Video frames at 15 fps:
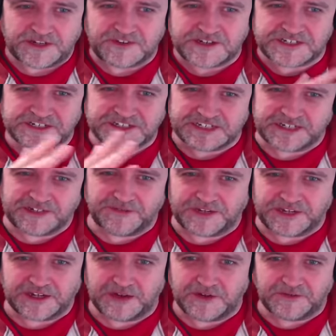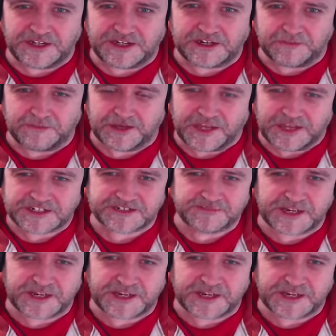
There isn't anything overly complex.